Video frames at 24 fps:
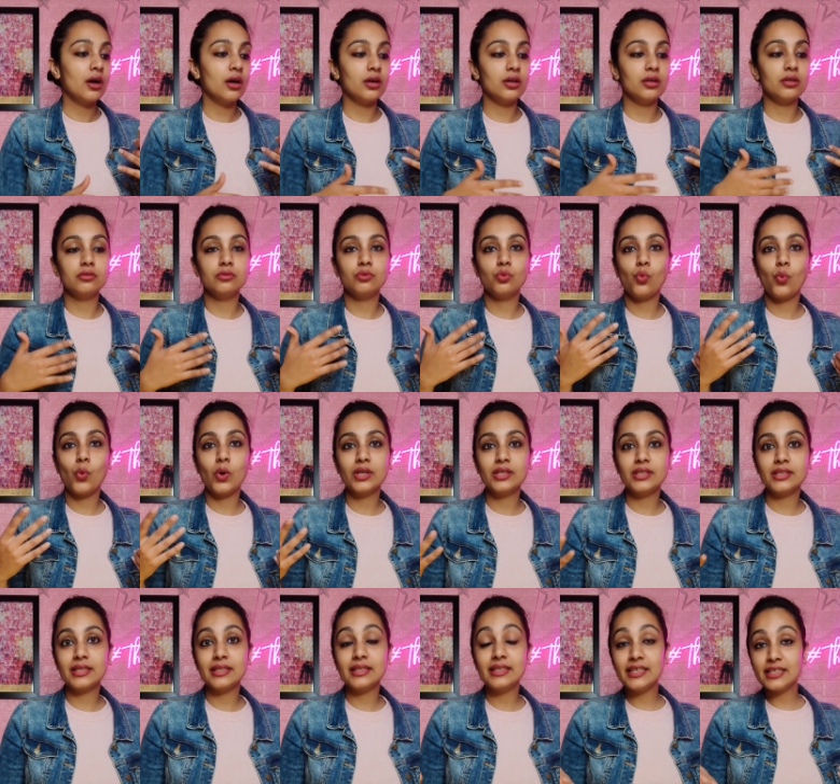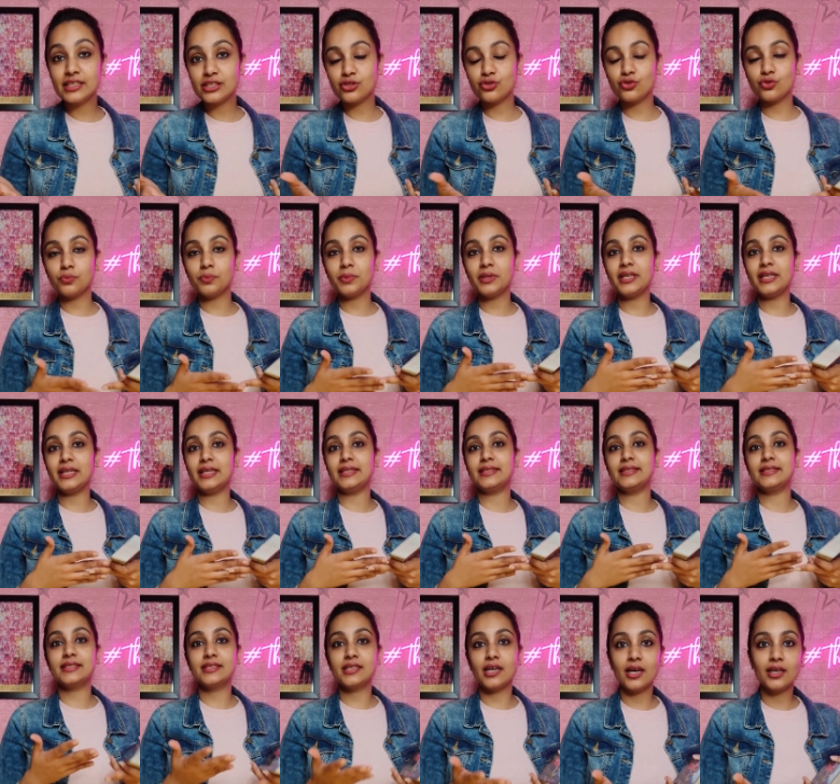uh, what needs to
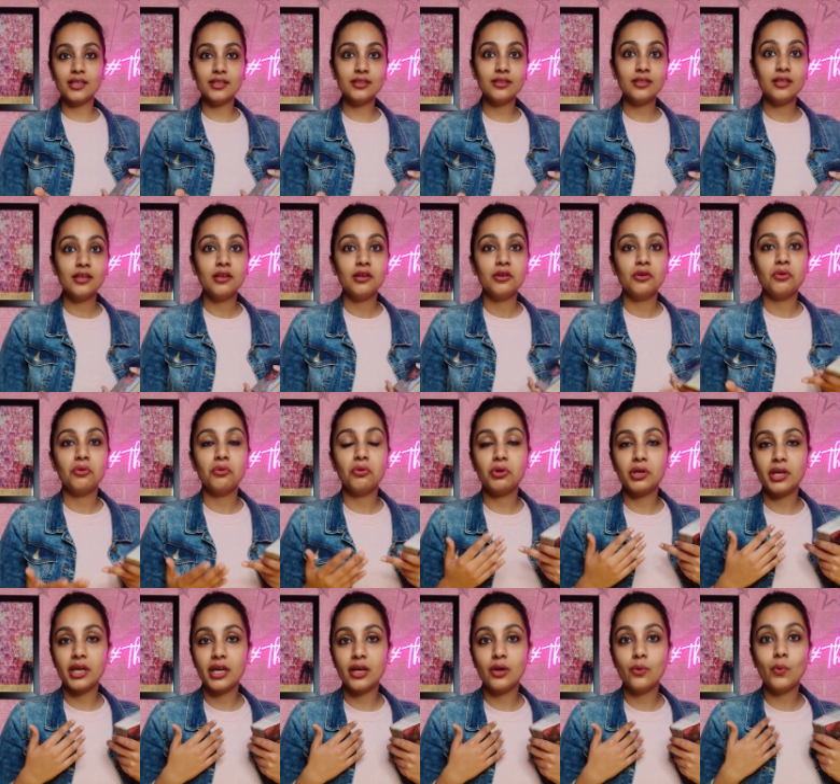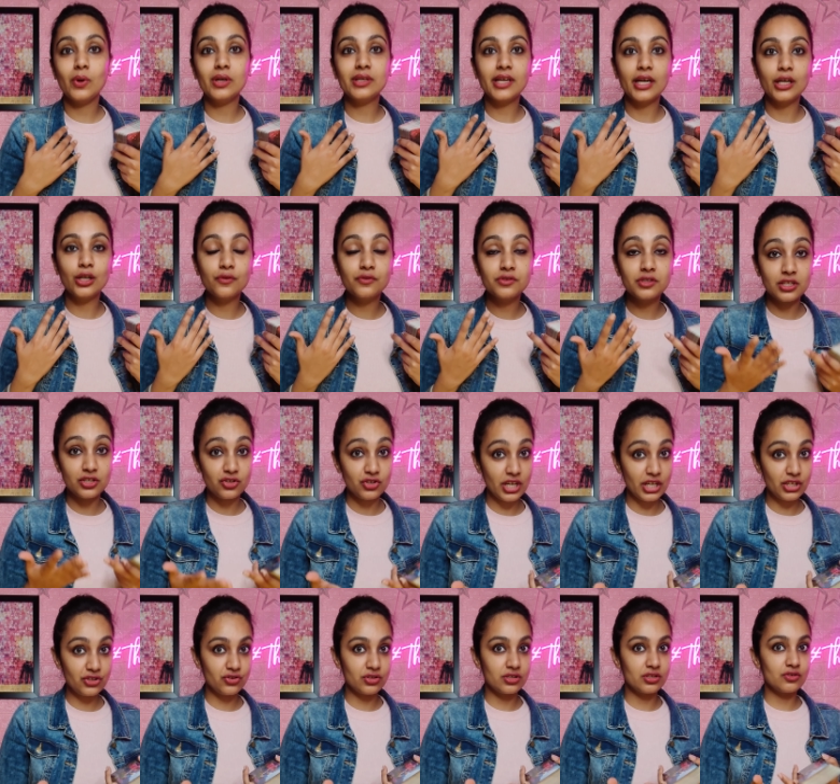be done, okay, what kind of
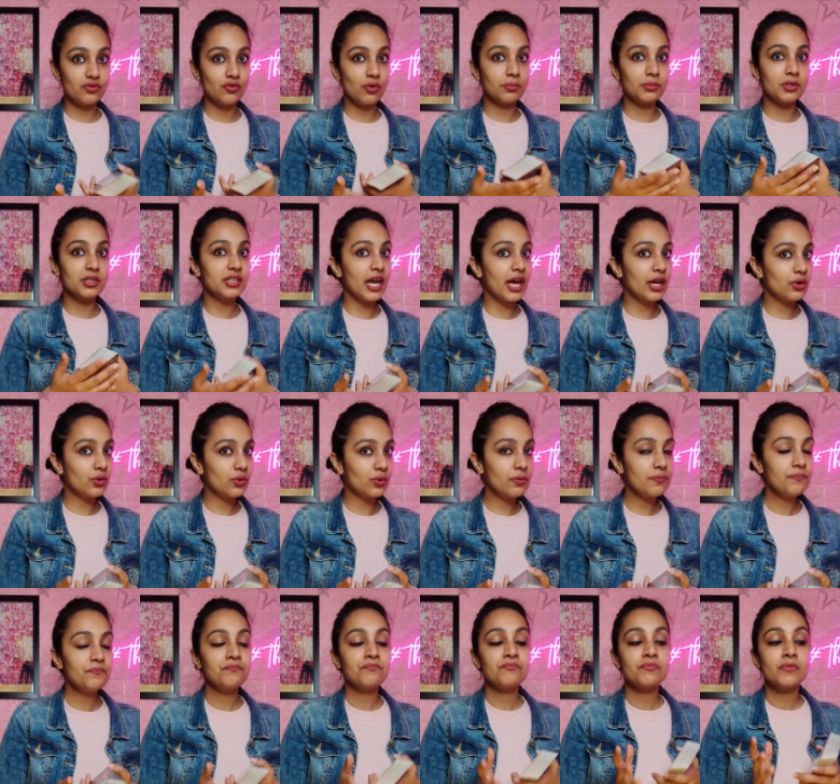suggestions from the tarot.